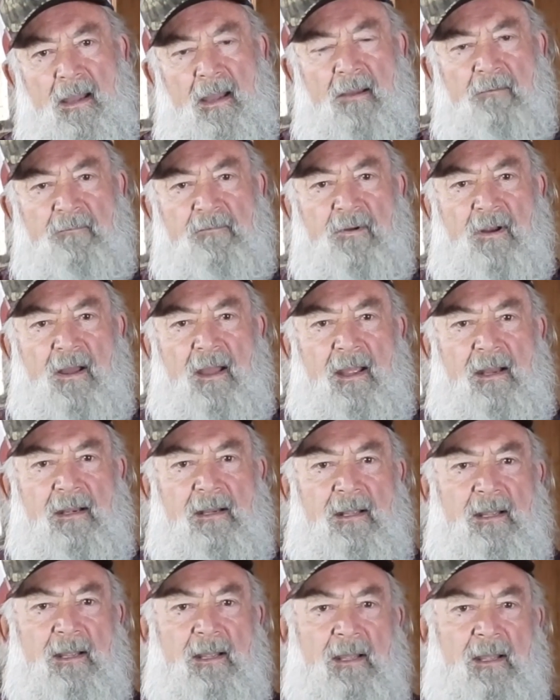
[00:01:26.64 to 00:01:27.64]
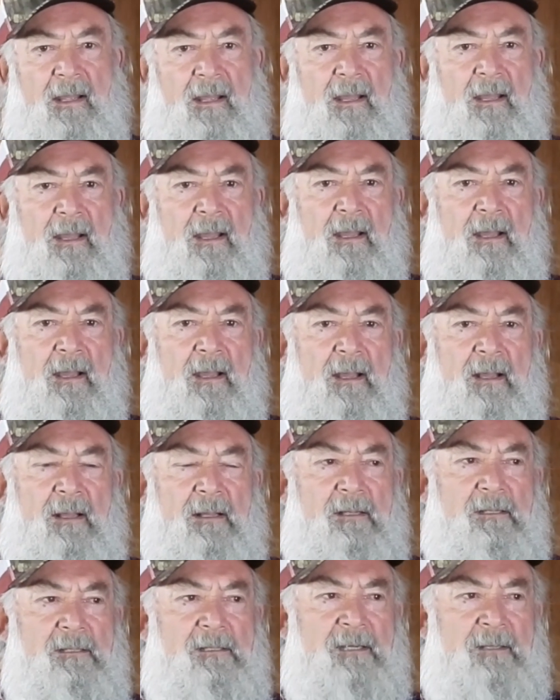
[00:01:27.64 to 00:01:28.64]
I've tried
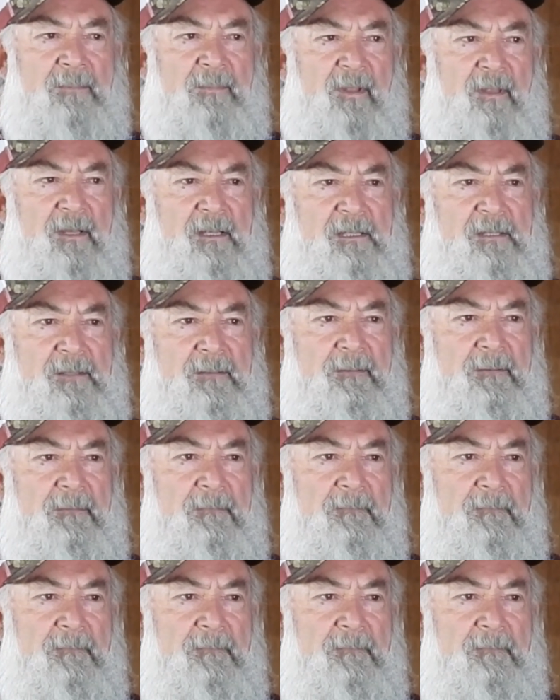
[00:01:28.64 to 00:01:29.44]
some of this